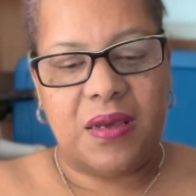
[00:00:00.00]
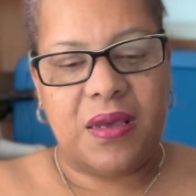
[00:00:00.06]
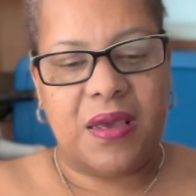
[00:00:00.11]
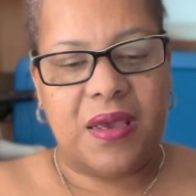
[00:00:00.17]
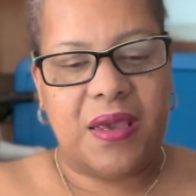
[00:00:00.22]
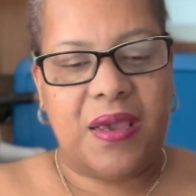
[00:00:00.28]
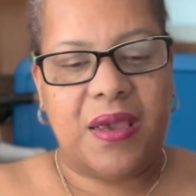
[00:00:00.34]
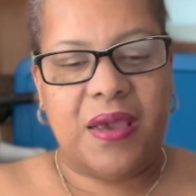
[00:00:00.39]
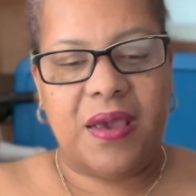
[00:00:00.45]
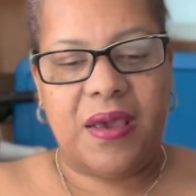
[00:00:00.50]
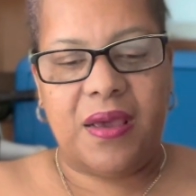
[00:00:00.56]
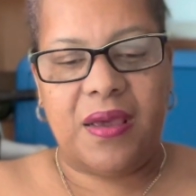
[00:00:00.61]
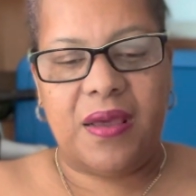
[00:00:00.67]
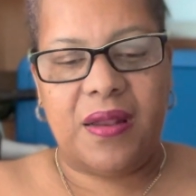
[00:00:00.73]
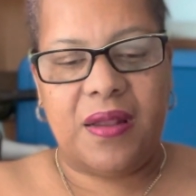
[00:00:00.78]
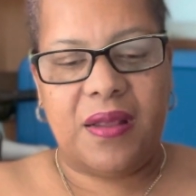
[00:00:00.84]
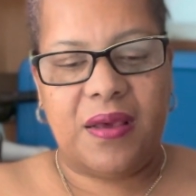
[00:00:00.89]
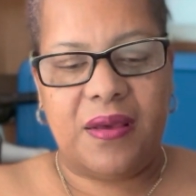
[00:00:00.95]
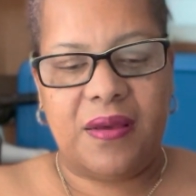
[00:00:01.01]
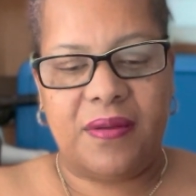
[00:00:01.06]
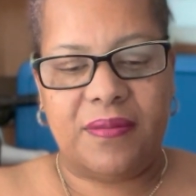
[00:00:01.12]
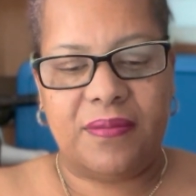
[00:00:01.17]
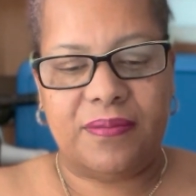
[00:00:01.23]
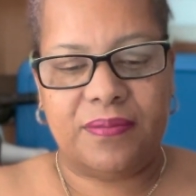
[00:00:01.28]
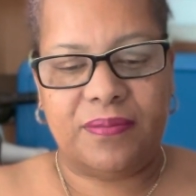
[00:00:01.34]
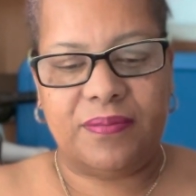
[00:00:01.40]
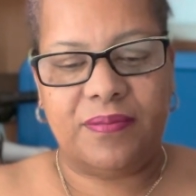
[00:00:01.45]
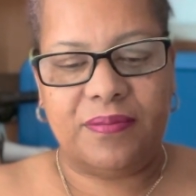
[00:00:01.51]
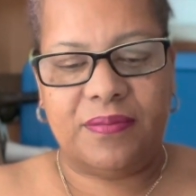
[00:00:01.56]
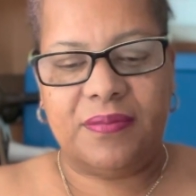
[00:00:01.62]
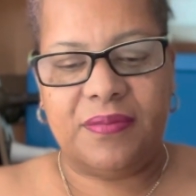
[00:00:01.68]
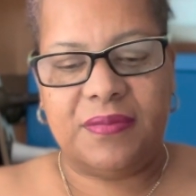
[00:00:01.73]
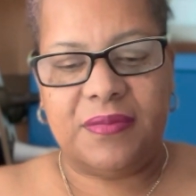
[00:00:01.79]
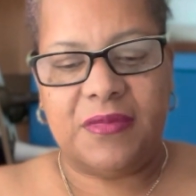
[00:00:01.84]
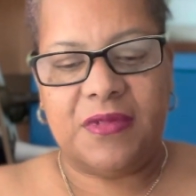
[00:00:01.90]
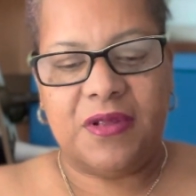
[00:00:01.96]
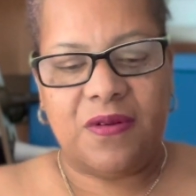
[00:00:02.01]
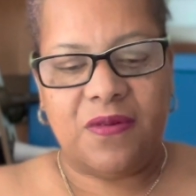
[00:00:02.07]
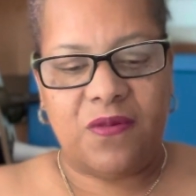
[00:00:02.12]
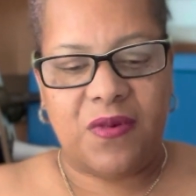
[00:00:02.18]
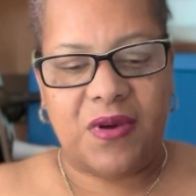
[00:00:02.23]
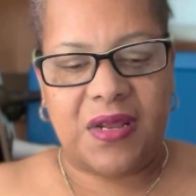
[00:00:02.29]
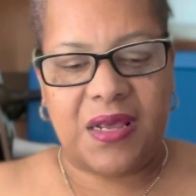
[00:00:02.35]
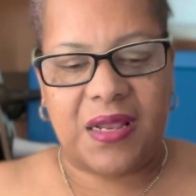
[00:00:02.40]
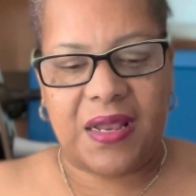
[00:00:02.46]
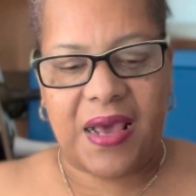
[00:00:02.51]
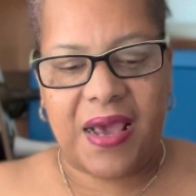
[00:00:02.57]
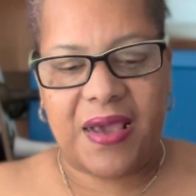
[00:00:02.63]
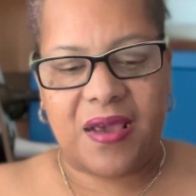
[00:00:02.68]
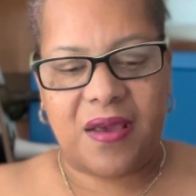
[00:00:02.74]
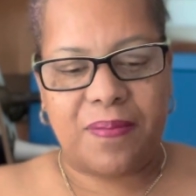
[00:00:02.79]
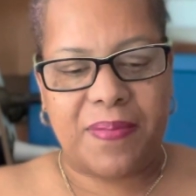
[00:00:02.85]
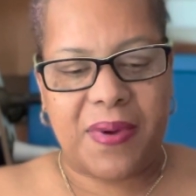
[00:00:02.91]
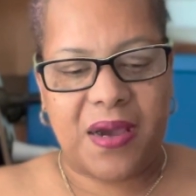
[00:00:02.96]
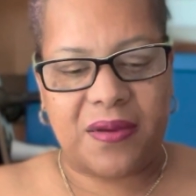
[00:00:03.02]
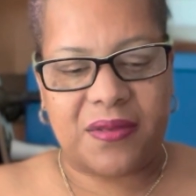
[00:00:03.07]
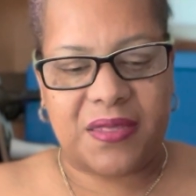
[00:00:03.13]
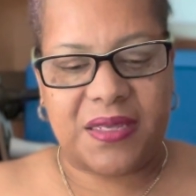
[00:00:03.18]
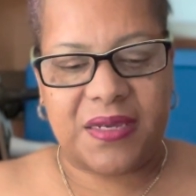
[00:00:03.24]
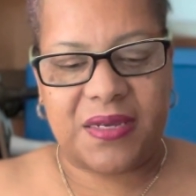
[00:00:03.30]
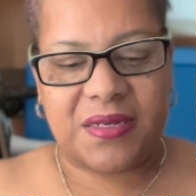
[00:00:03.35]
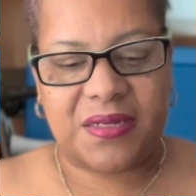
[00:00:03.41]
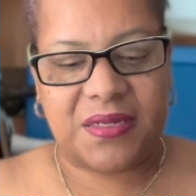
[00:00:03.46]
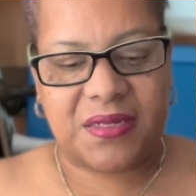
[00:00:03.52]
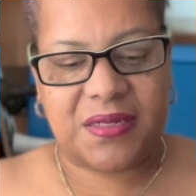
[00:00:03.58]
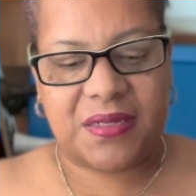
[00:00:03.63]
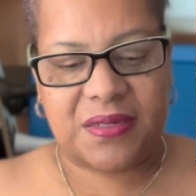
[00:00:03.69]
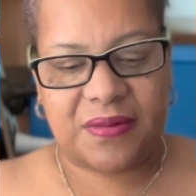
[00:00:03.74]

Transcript: and what I like about this